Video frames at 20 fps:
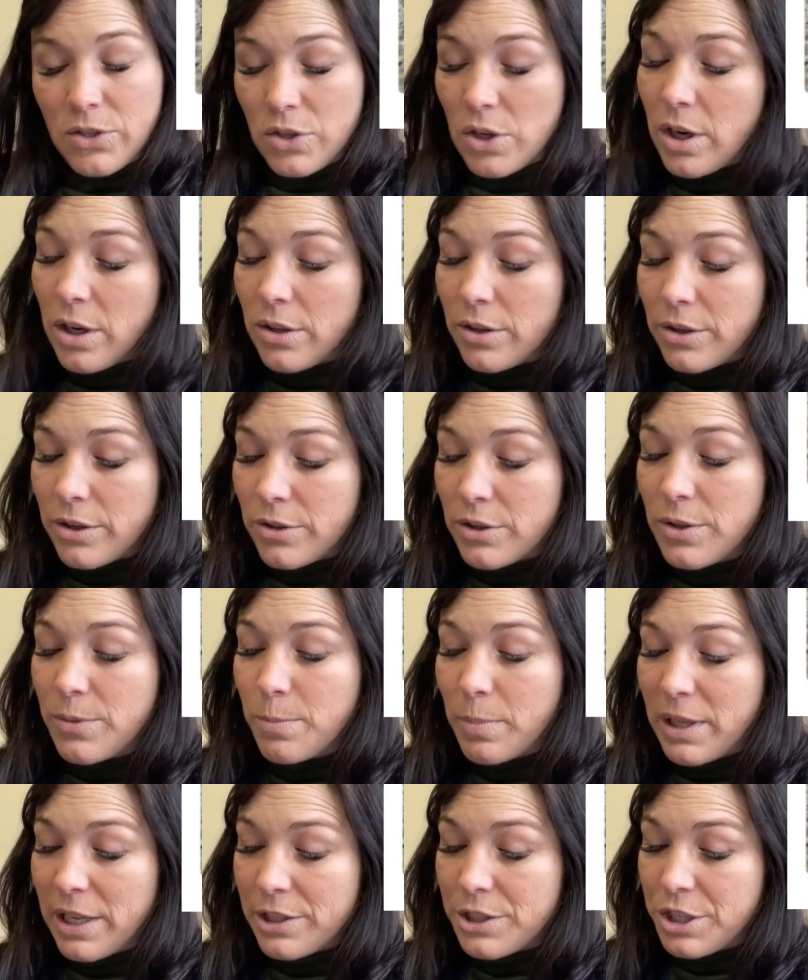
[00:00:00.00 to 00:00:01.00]
dollars
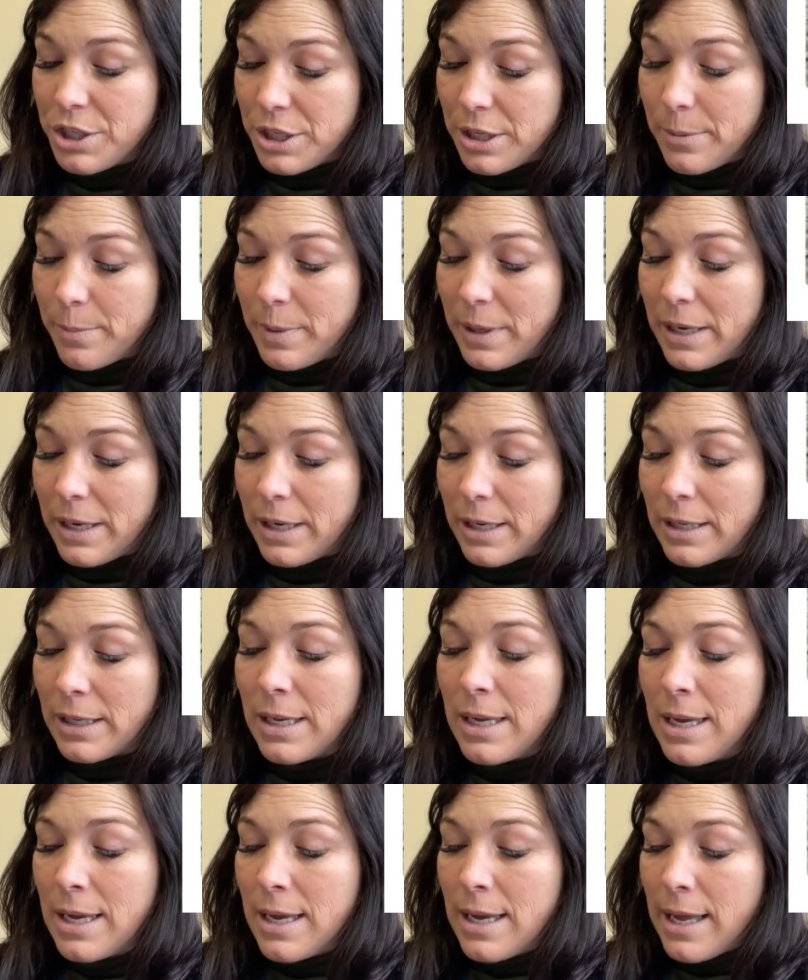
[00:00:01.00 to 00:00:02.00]
plus shipping
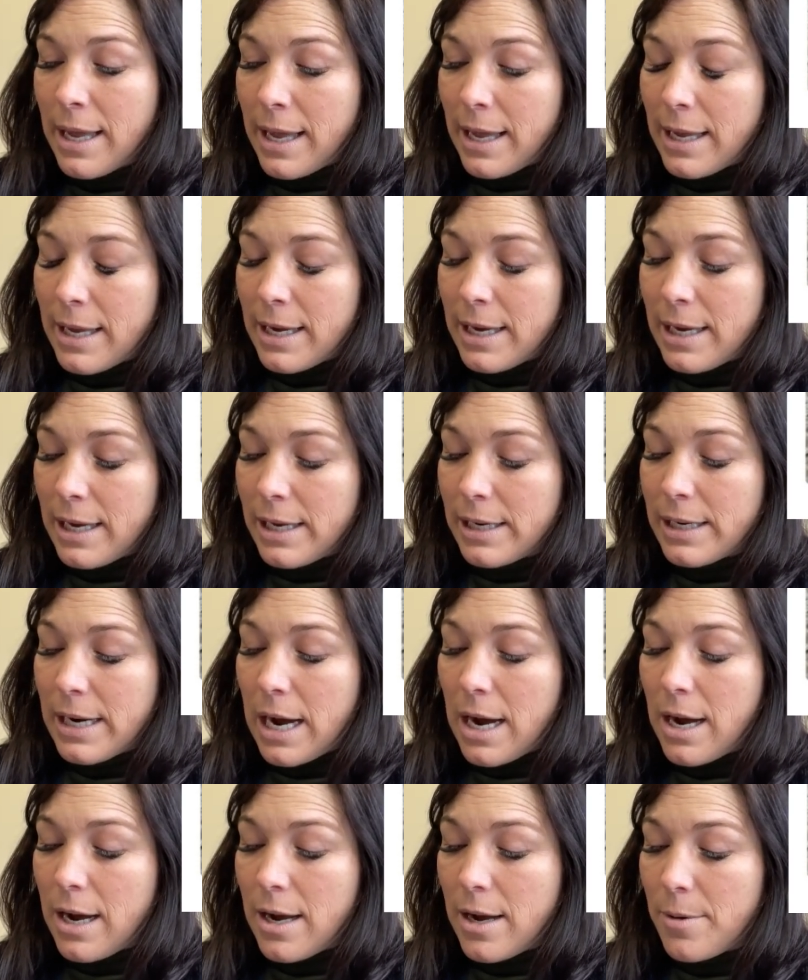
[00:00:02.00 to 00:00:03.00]
and
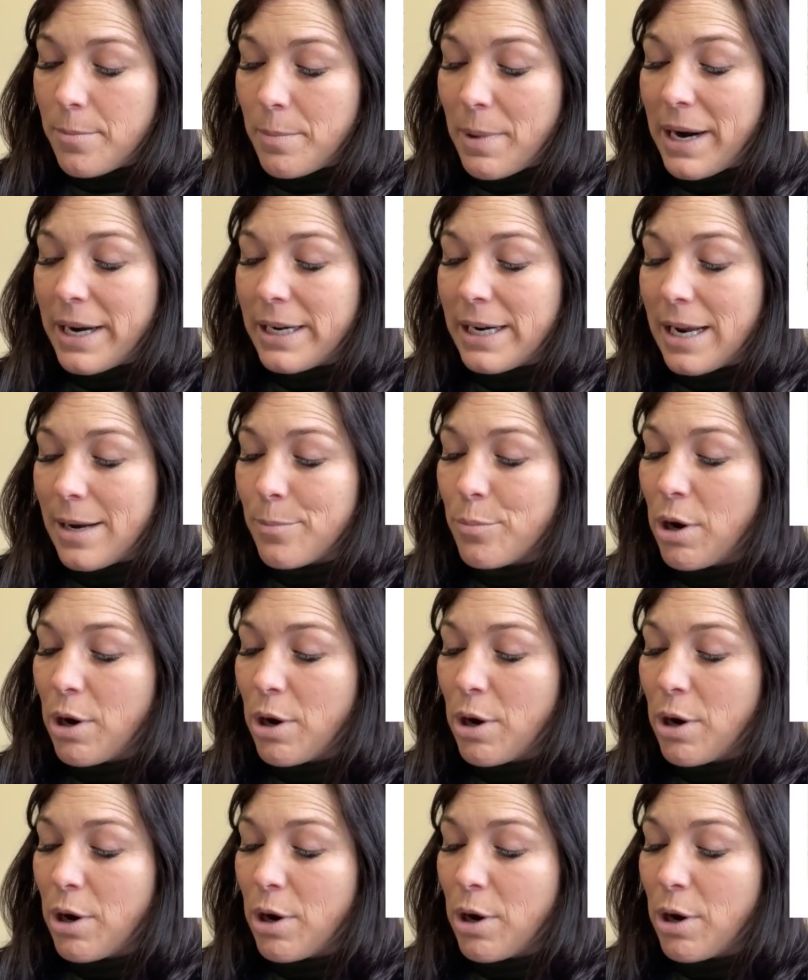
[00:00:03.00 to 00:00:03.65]
uh, my net